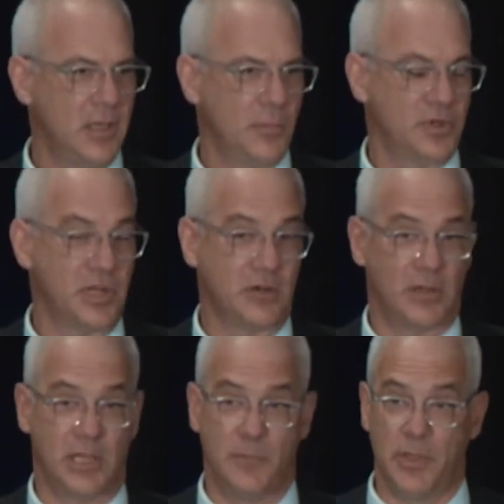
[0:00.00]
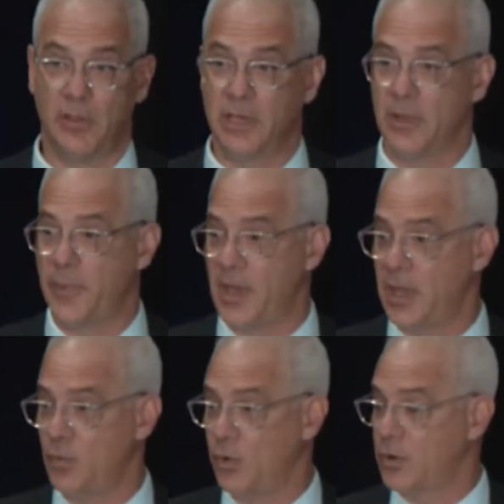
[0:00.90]
particularly building
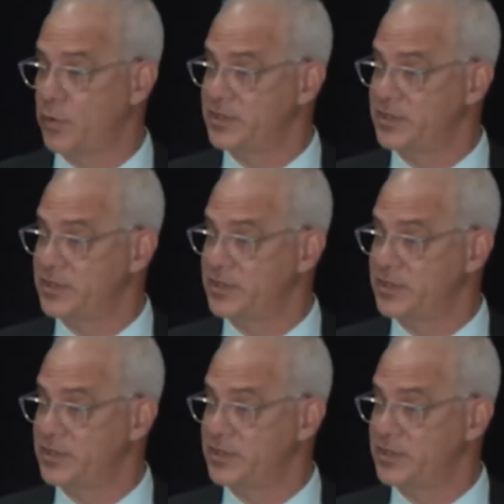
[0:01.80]
upon work we